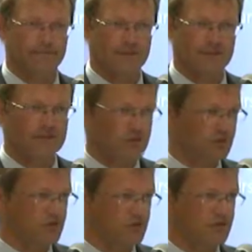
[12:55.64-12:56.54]
Yes,
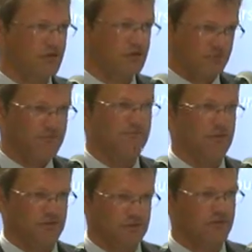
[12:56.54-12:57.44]
judges and
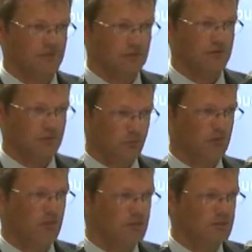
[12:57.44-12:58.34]
barristers wearing
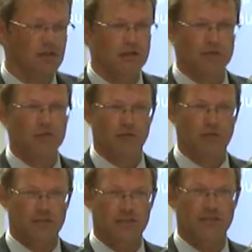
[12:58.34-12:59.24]
wigs. You know
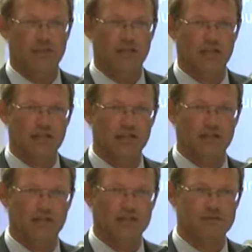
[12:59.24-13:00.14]
about Kenya and the
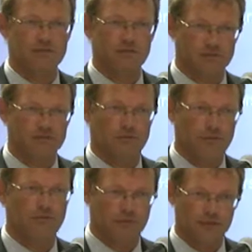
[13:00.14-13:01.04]
wigs, they also
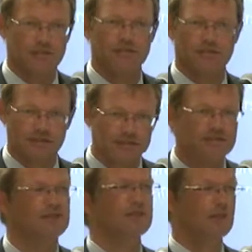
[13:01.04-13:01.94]
wear wigs. And
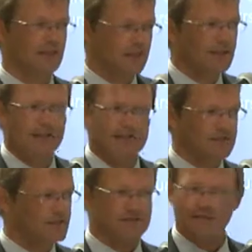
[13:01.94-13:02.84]

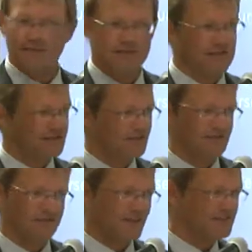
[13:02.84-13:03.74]
it's
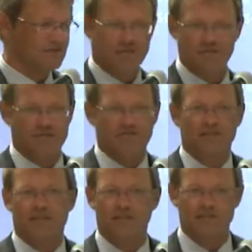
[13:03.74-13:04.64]
in South
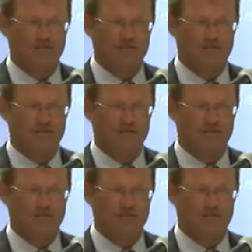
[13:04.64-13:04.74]
Africa, there's a